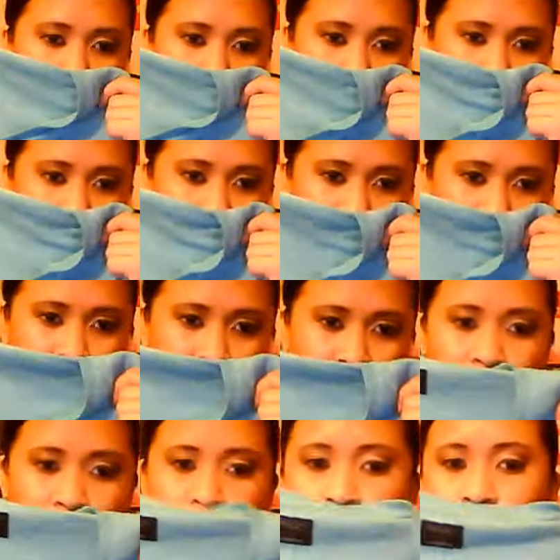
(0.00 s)
It's really
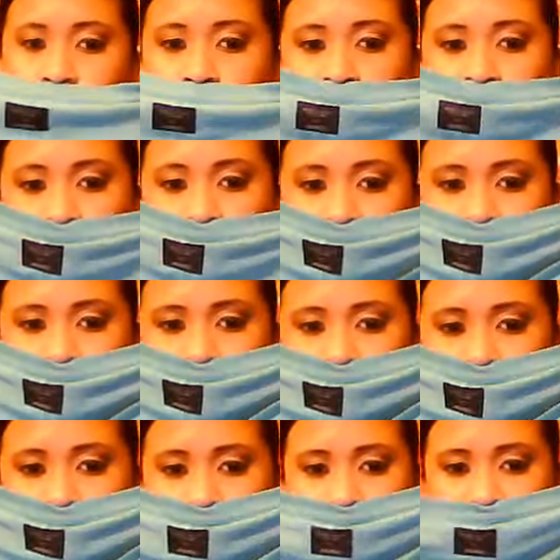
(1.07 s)
cute.
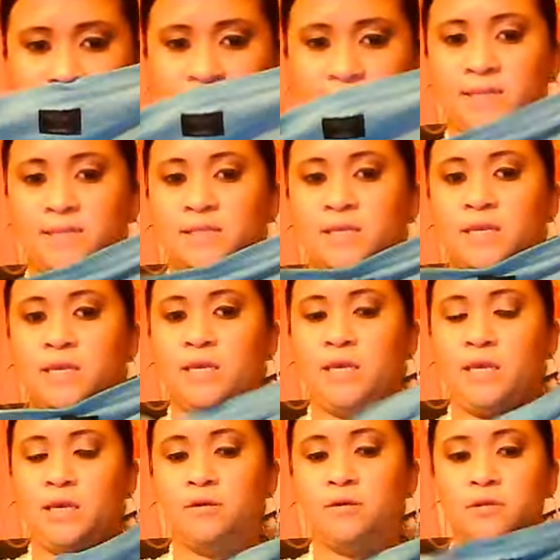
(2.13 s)
It has like the
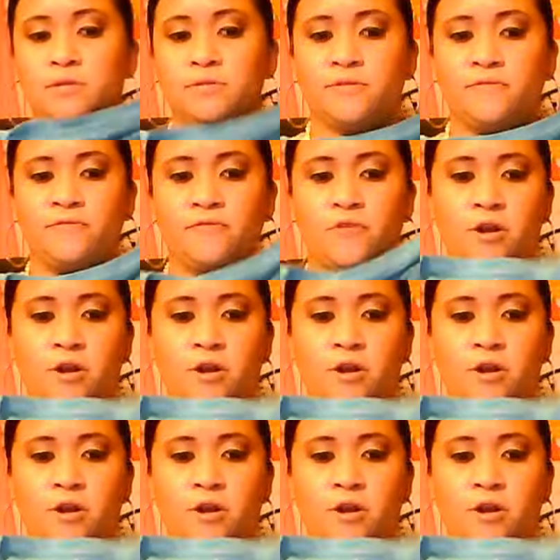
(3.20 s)
eagle in the front.